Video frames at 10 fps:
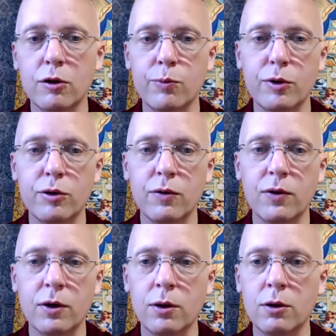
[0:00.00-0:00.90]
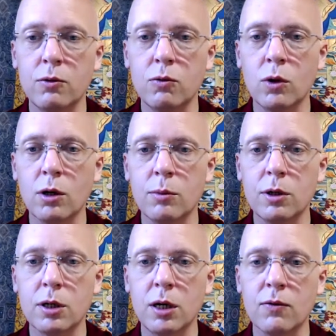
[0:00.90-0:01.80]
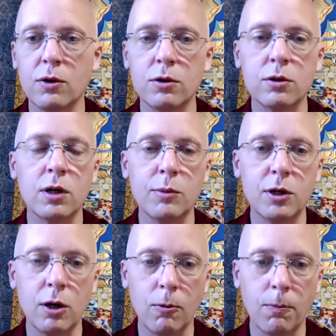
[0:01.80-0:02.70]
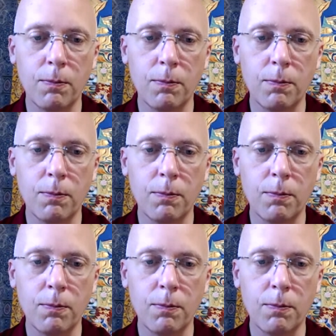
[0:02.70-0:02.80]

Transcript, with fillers: specific that you want me to cover you should let me know